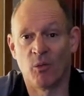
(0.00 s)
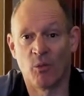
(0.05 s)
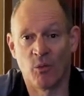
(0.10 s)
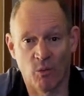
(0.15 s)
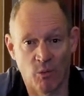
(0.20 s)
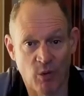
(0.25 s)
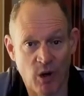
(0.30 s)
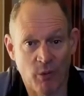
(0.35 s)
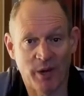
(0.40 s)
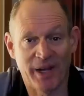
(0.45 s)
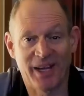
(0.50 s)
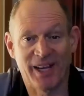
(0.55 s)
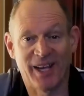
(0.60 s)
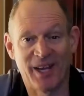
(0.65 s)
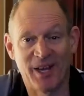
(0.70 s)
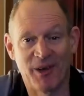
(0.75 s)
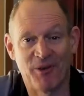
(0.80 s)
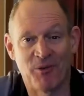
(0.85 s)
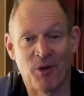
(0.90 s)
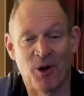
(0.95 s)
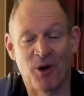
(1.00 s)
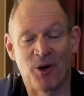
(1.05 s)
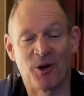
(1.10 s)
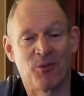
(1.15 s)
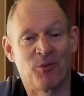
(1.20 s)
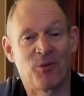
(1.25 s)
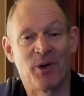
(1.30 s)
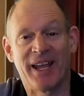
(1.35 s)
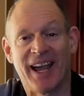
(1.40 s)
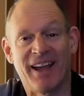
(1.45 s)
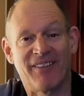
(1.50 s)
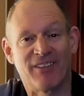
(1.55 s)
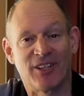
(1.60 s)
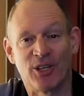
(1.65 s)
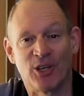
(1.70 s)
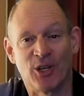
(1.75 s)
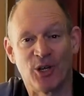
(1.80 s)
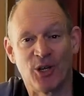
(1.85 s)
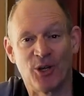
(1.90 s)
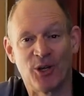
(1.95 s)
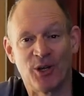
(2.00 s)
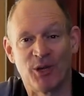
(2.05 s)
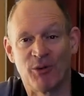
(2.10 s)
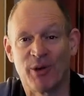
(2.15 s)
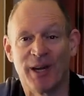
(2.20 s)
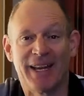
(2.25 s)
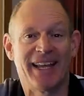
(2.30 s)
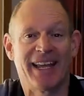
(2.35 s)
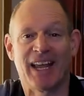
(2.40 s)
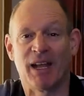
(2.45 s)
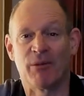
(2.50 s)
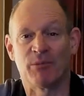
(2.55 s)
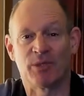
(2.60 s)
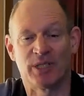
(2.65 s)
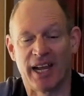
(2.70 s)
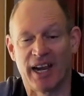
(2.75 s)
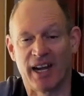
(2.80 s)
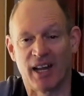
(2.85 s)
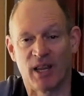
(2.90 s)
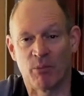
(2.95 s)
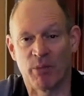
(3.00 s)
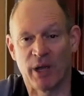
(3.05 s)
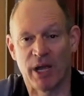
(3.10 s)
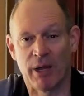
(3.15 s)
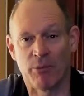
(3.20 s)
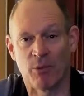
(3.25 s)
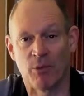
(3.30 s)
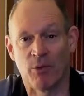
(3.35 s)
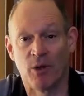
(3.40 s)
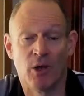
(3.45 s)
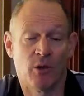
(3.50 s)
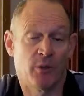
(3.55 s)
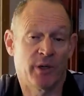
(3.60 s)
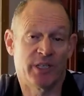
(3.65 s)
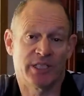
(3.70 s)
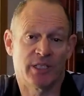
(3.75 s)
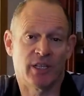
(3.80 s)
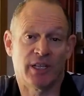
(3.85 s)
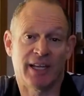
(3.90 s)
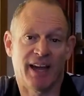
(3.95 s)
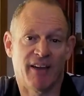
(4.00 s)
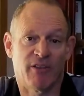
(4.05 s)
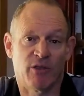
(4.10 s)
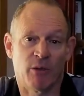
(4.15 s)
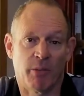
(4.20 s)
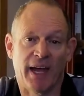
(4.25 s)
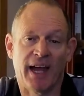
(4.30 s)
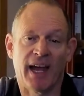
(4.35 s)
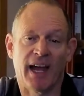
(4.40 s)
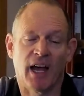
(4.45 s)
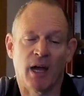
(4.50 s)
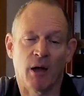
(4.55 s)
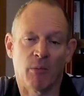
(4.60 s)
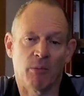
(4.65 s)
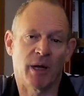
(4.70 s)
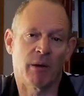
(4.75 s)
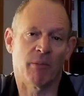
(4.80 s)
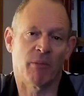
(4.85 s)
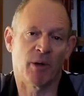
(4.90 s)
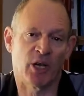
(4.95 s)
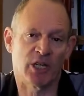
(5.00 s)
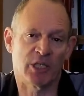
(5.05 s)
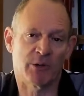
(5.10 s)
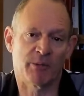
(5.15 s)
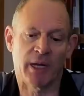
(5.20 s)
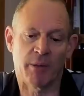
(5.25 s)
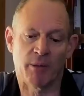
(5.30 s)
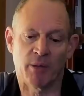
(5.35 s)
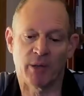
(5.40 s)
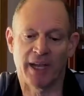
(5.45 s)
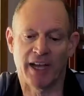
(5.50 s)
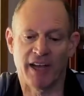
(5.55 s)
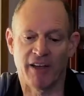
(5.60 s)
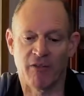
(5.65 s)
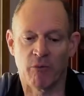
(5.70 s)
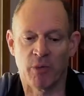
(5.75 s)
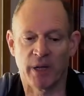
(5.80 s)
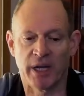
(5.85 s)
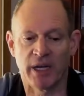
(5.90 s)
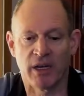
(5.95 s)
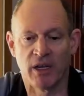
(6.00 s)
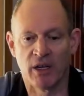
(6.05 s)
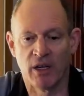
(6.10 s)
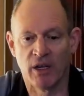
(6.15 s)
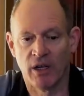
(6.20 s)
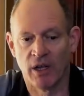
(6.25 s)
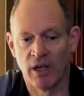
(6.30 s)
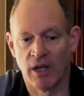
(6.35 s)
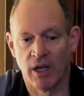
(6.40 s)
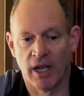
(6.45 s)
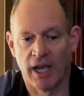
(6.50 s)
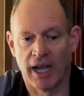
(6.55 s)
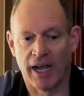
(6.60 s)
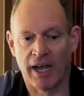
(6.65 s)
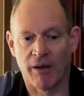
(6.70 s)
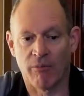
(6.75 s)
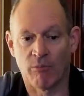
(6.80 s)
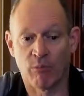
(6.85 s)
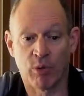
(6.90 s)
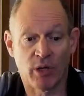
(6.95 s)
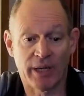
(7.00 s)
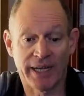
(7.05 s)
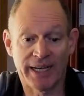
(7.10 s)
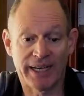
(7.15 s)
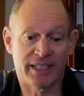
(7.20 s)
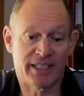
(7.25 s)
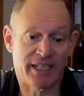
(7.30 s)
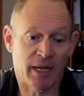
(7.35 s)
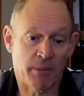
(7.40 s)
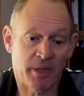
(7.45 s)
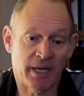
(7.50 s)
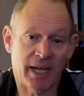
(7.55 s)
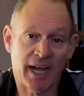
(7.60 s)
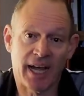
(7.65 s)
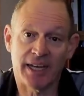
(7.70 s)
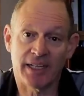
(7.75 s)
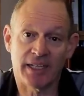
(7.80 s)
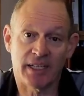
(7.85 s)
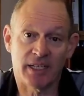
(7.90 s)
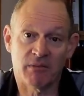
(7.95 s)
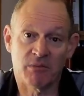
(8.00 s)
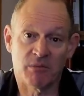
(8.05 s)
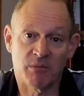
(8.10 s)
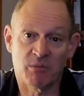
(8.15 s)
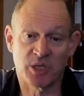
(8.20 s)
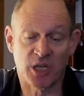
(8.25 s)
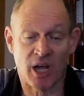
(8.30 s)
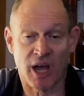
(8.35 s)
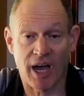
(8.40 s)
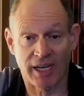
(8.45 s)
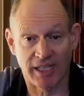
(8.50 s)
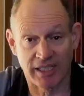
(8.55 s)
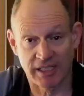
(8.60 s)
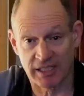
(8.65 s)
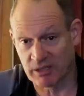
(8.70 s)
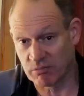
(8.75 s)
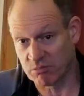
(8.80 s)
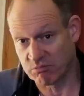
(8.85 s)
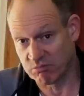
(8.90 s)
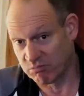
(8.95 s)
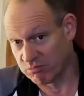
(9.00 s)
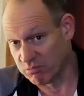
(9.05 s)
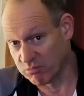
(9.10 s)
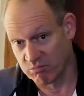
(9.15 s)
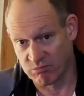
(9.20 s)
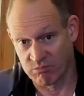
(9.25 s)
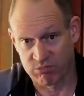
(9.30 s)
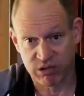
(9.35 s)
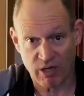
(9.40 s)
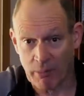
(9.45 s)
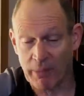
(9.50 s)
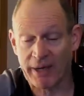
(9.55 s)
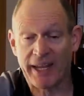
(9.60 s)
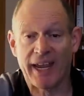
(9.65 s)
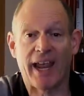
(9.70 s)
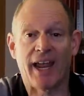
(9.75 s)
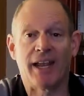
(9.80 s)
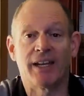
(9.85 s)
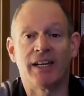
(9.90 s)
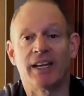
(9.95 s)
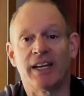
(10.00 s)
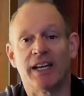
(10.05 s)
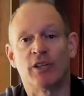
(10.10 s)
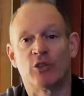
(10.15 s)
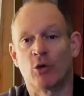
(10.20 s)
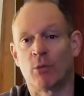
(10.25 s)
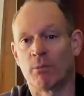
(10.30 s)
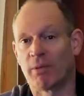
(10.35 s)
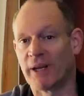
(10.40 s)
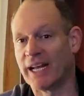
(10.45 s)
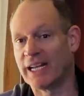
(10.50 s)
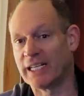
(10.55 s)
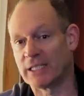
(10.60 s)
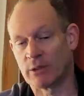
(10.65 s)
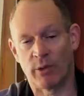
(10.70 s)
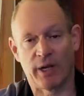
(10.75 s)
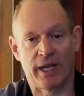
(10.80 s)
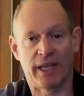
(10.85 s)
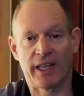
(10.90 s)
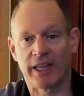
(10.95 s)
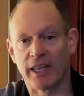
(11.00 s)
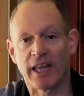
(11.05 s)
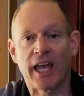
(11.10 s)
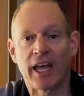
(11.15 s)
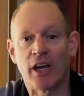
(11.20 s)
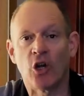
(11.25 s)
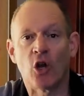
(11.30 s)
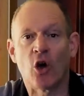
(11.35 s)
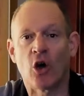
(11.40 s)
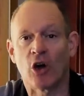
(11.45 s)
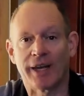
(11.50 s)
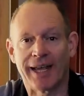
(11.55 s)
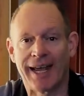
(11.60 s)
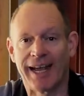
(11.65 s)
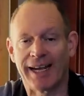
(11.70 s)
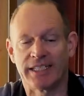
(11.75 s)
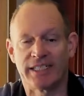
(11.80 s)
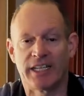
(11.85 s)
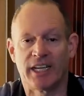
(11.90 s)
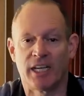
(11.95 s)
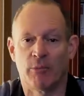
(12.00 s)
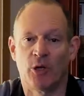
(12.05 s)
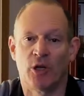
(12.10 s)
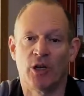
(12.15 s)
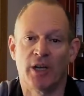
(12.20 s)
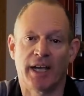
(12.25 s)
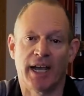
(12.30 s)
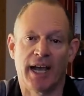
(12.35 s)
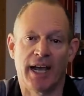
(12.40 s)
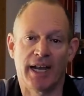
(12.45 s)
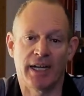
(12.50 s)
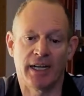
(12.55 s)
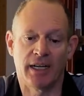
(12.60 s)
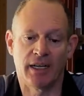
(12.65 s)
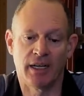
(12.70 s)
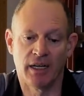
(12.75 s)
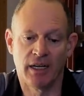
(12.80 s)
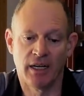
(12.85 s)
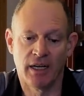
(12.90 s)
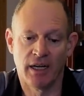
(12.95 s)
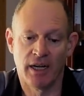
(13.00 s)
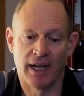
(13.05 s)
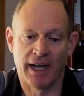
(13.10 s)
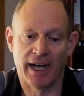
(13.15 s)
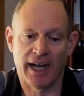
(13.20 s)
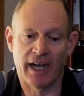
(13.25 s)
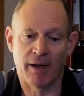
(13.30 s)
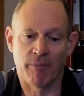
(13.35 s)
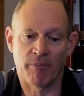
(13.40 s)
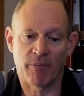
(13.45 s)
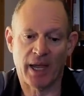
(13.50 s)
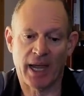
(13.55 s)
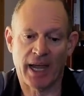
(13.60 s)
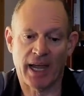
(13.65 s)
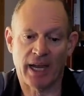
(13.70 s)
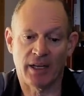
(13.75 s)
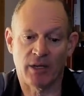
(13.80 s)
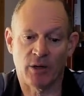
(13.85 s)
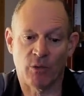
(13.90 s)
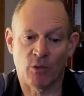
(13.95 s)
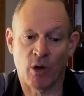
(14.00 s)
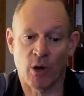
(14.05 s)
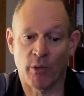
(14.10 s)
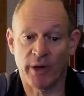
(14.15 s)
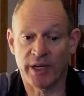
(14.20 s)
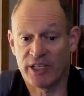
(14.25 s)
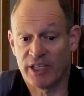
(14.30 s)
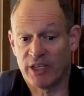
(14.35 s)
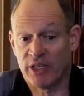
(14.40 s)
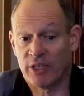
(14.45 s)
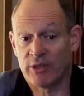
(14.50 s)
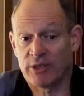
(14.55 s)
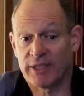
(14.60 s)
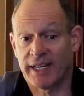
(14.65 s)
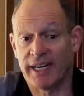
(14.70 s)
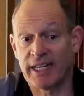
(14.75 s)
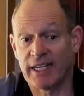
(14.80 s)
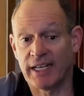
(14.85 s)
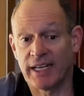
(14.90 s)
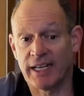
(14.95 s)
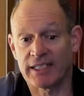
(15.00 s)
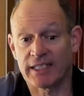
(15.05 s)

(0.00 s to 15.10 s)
what we have to do really comes down to the people. We still have the power, but most people have been bullied, intimidated, silenced, propaganded into a place where they're not actually communicating. And what we do tend to get